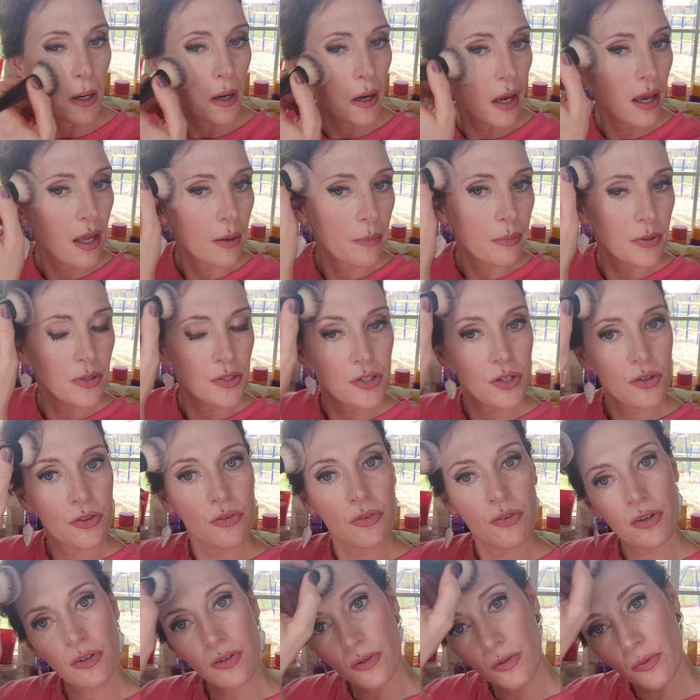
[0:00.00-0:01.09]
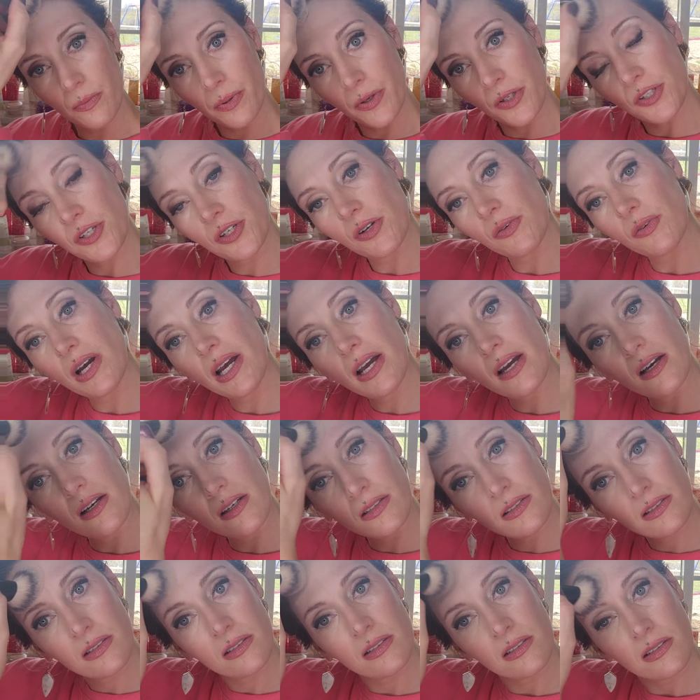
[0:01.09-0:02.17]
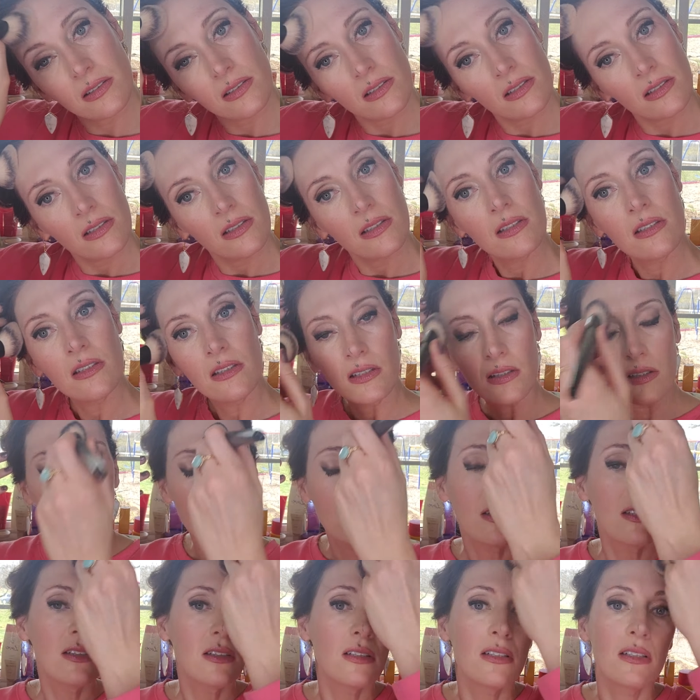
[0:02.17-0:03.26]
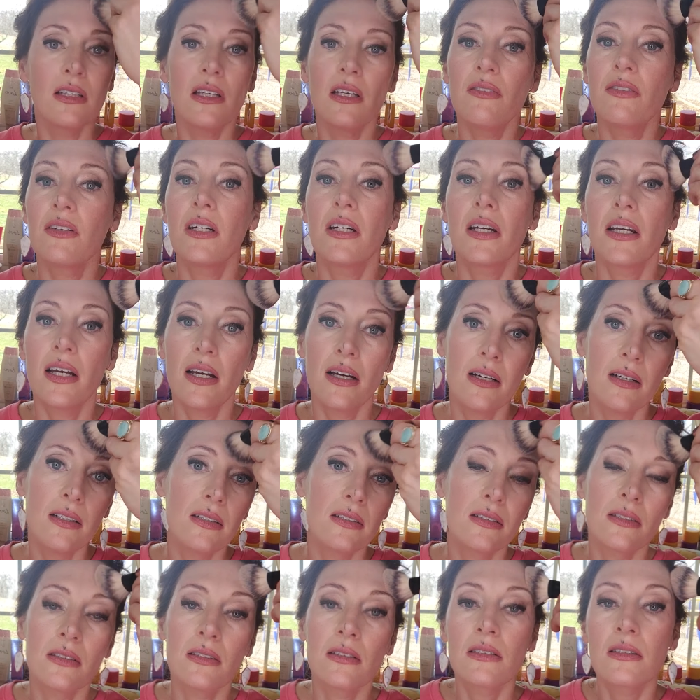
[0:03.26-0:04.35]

kind of push it through, push it around, even it out.